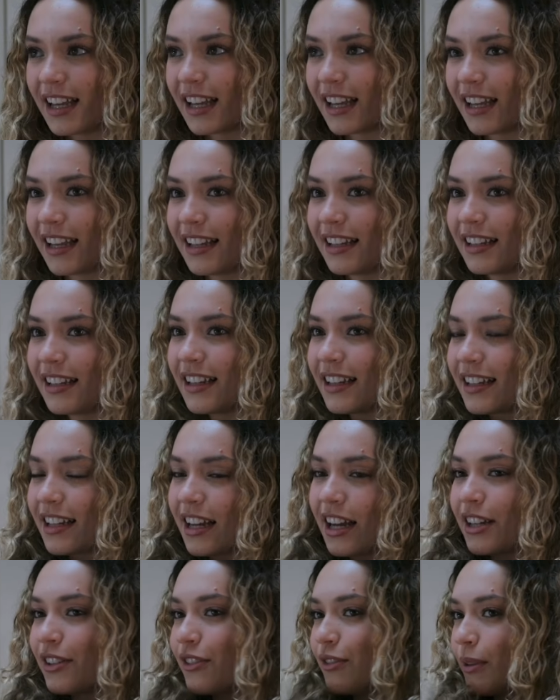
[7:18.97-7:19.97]
And it
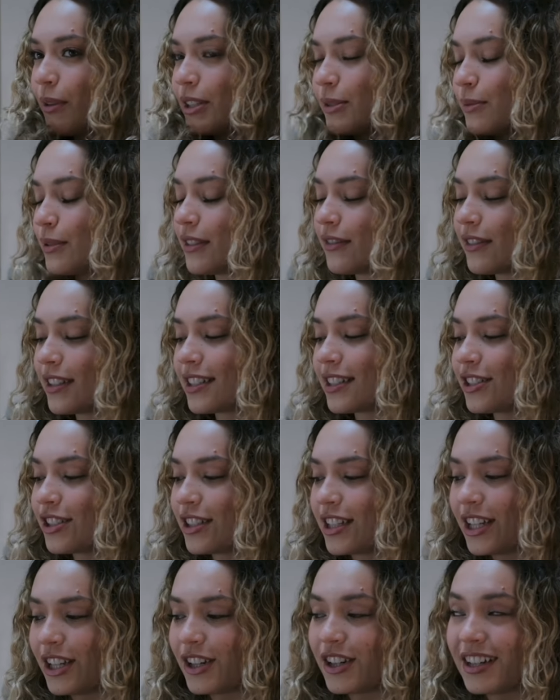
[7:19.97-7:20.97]
kind of reminds me of, like,
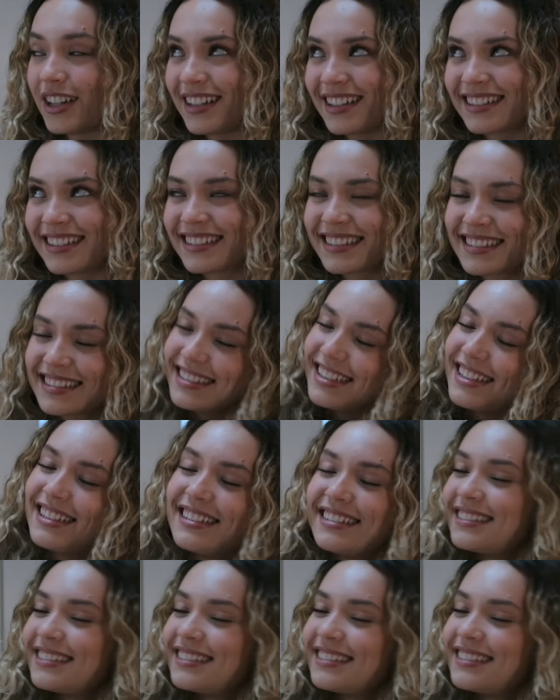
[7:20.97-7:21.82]
Shakira, so.